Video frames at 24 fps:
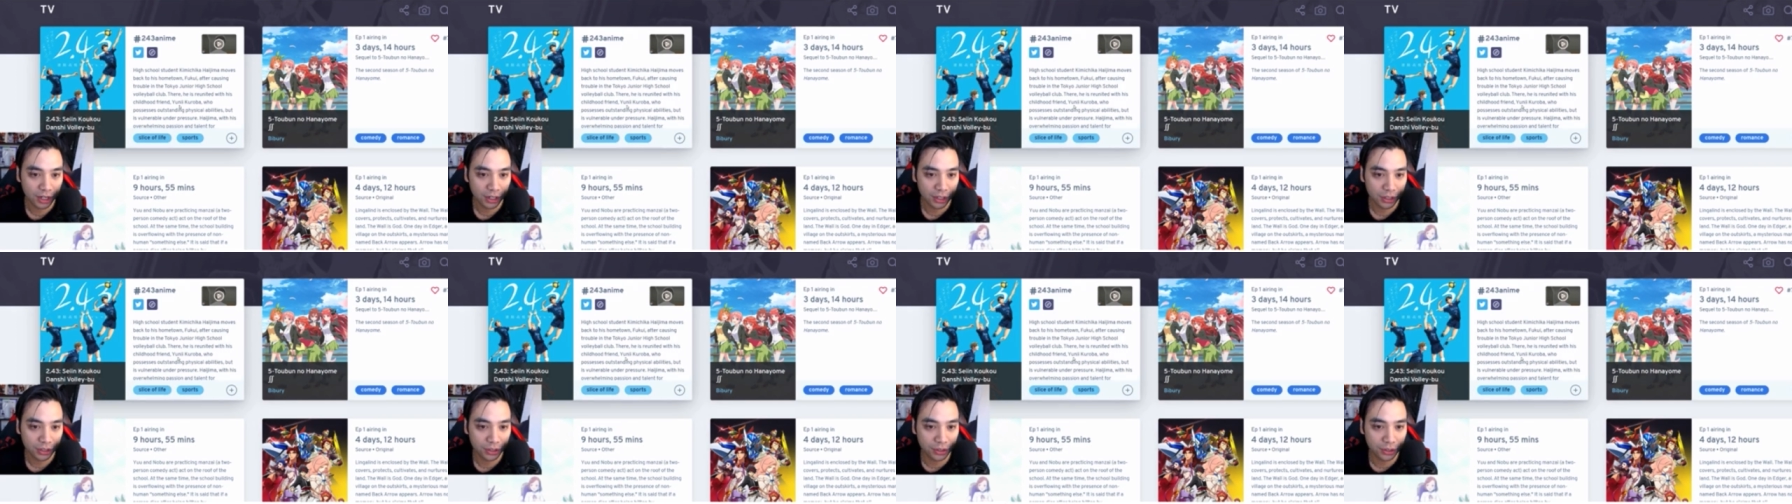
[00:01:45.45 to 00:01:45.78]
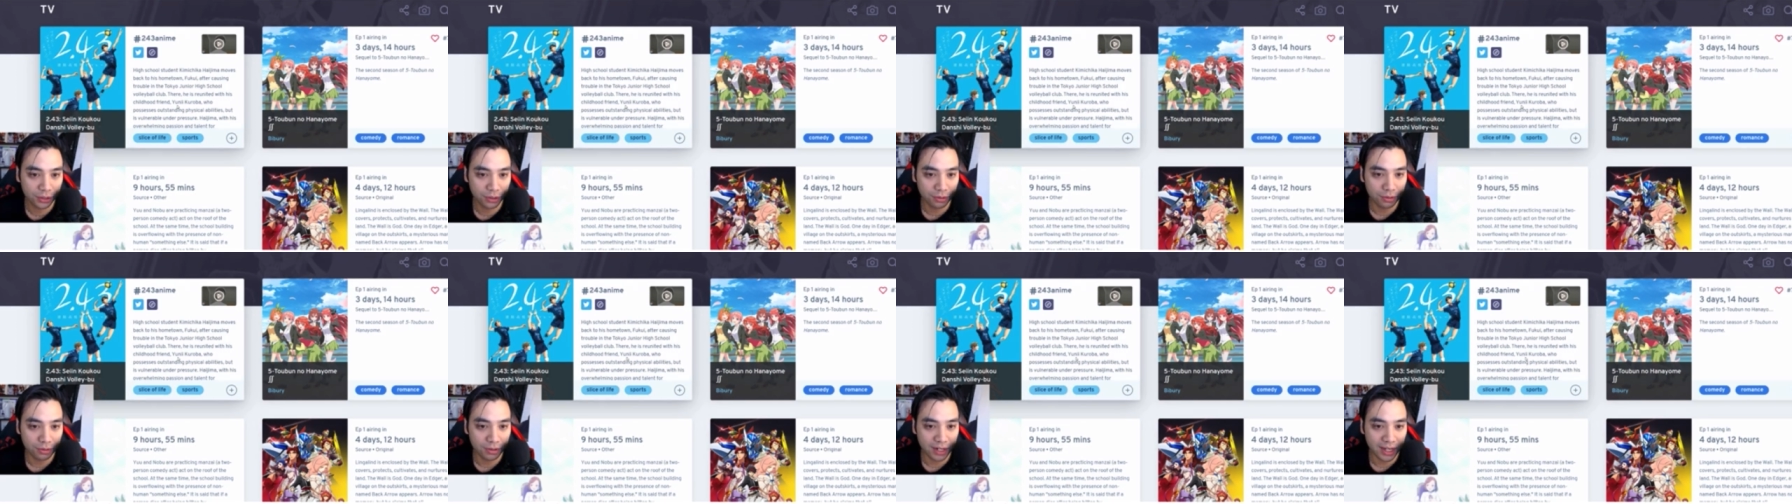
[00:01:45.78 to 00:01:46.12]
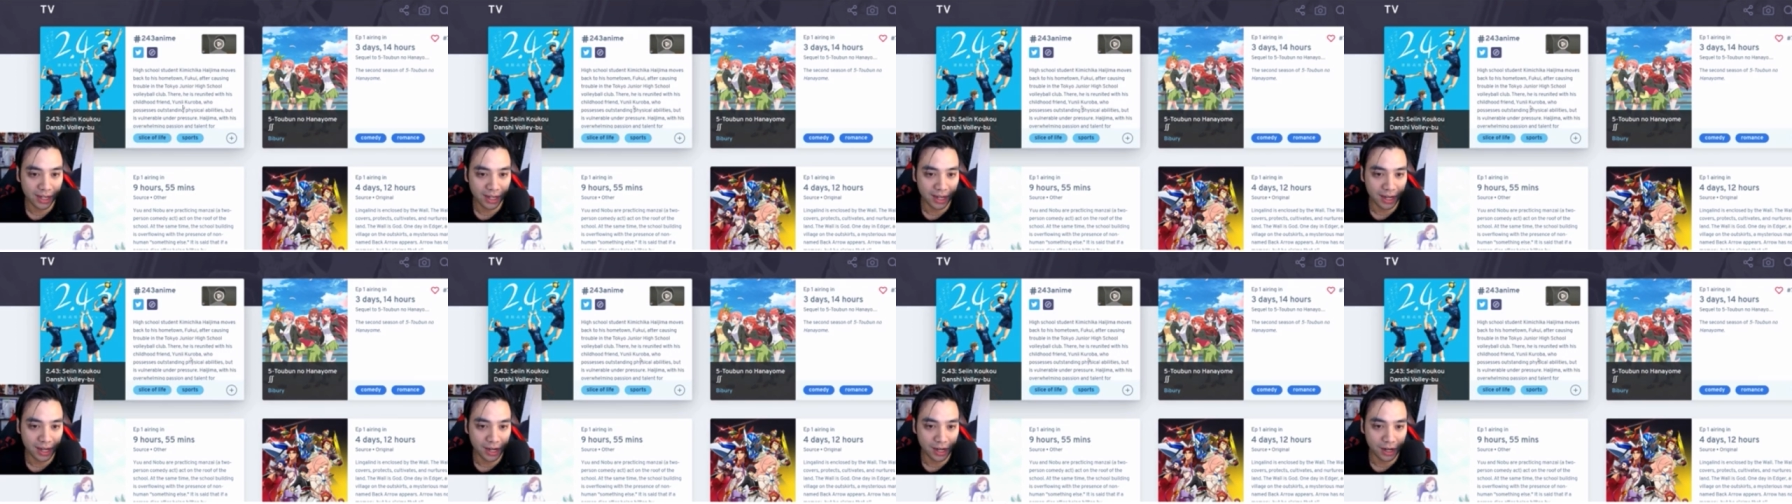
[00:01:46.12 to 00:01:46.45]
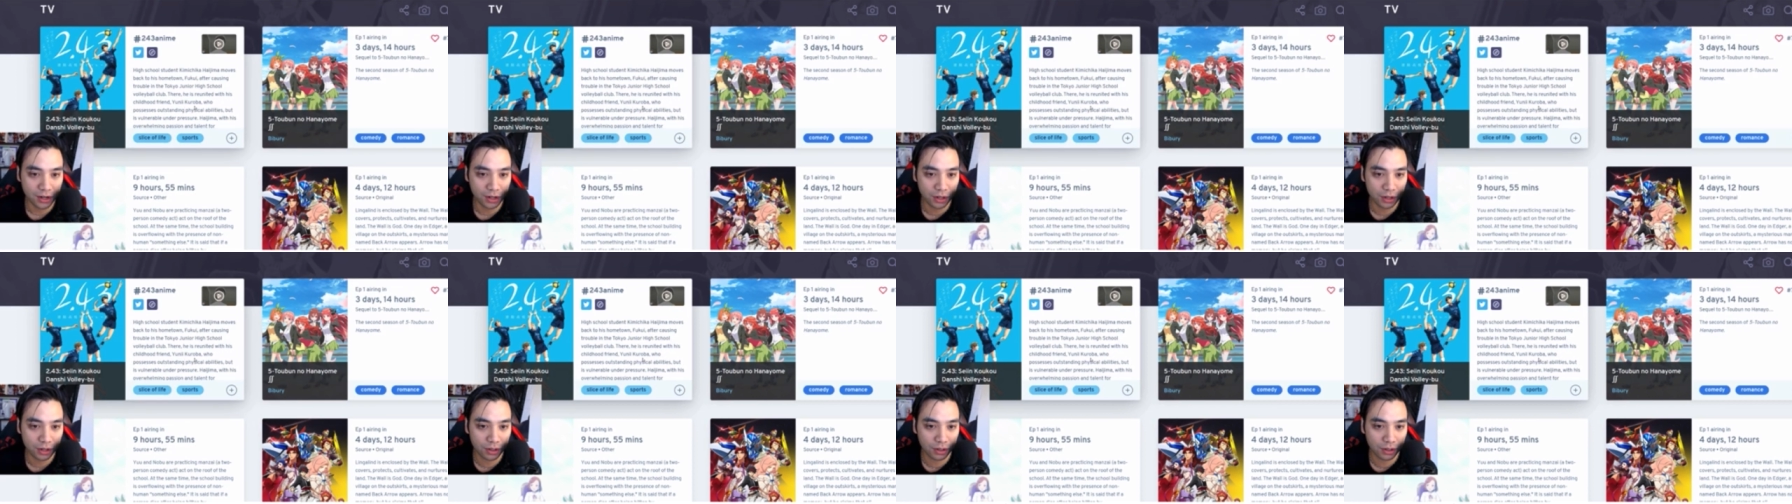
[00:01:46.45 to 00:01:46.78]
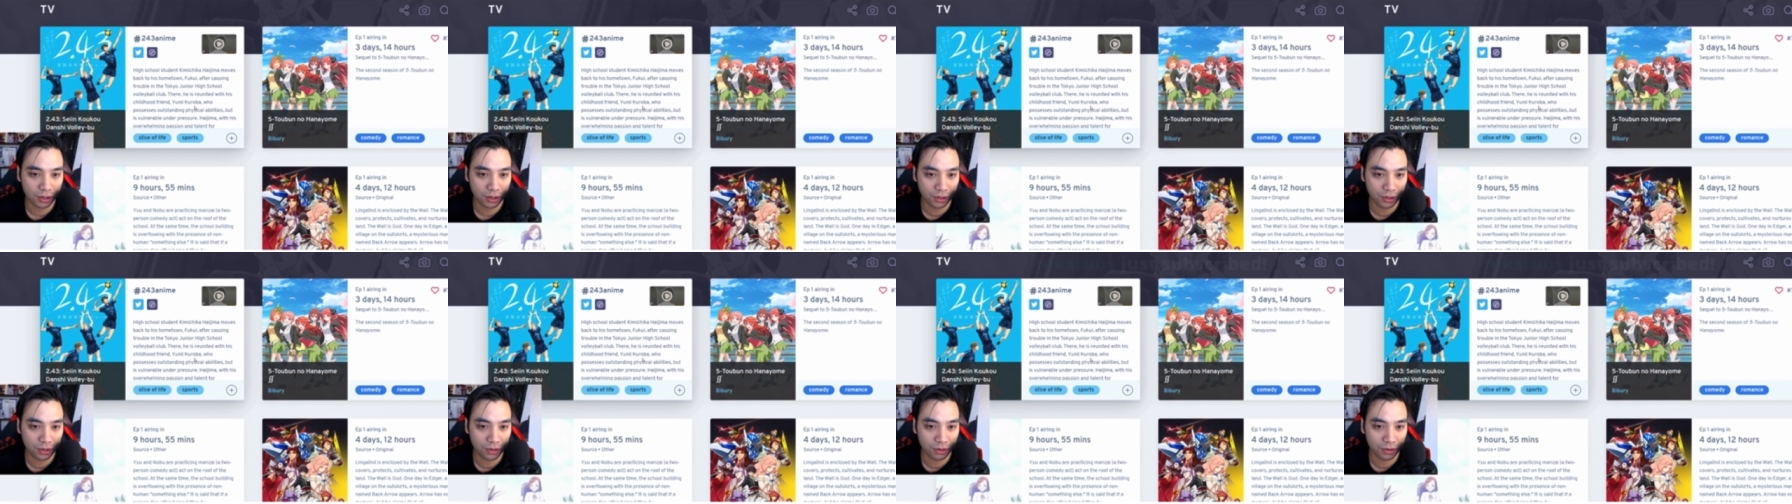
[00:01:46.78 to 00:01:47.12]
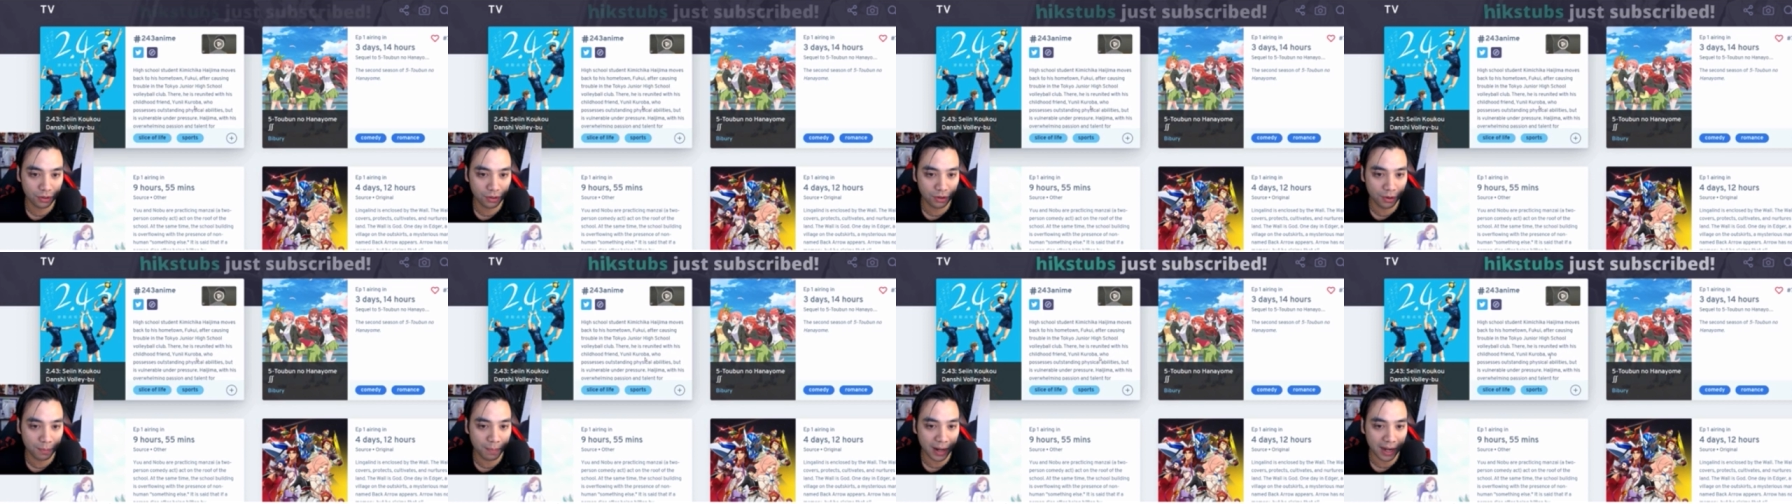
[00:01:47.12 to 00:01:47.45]
Yuni
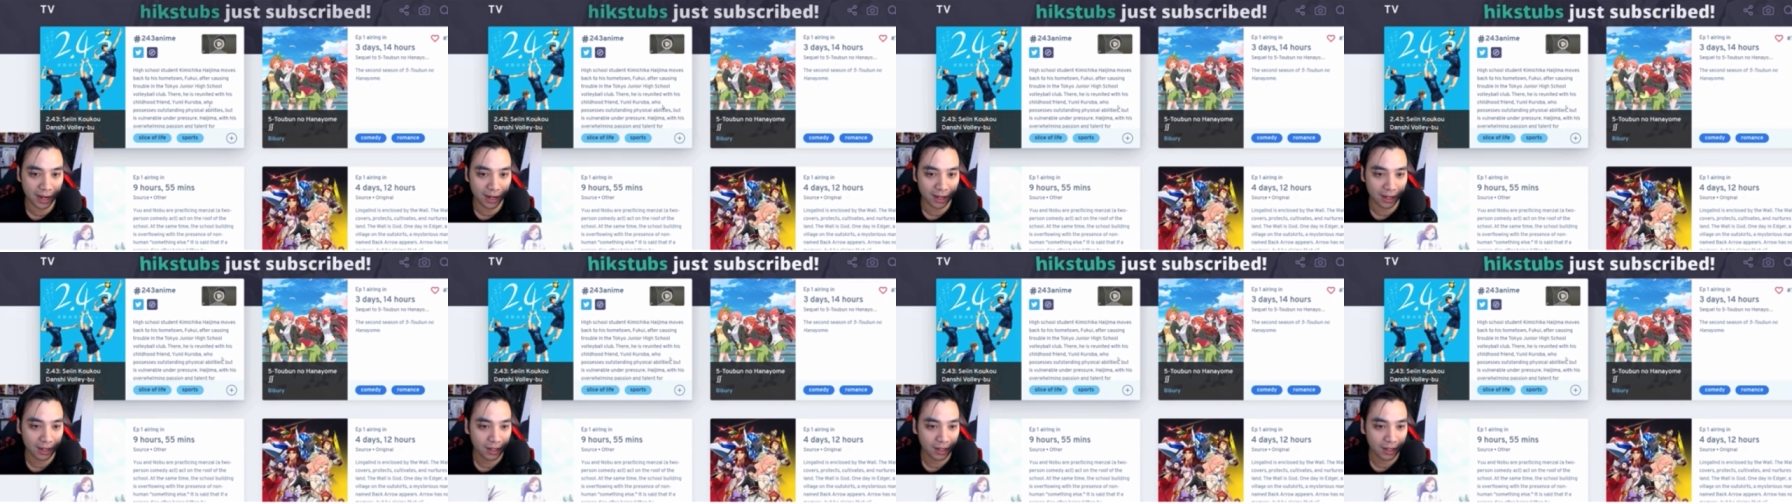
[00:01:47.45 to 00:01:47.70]
Kuroba,